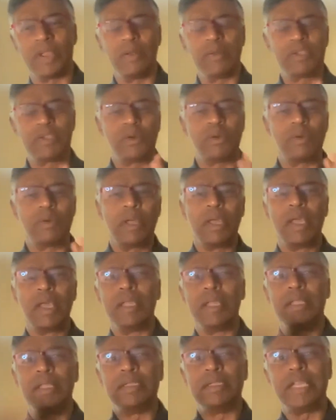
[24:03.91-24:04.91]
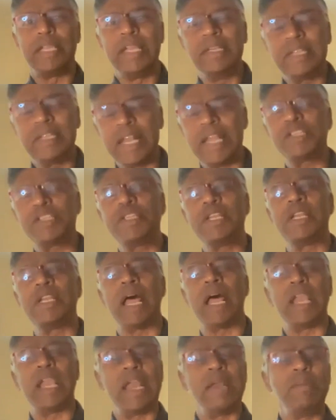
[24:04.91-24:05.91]
So this
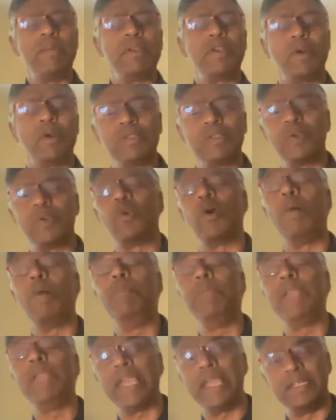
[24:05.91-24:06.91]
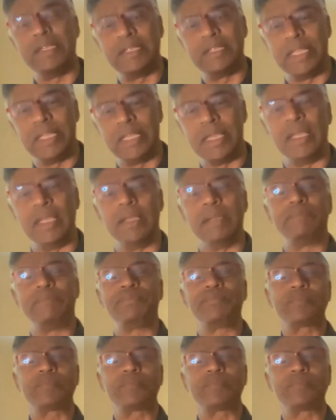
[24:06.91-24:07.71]
international alignment also complicates the